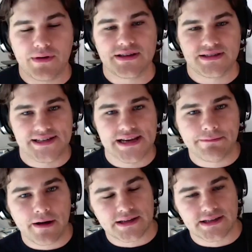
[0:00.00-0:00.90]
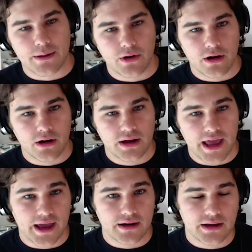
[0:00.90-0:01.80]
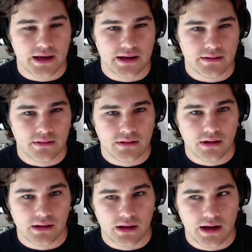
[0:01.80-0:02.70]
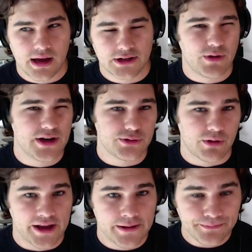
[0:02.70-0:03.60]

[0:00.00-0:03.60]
is DeFi summer hit in 2020.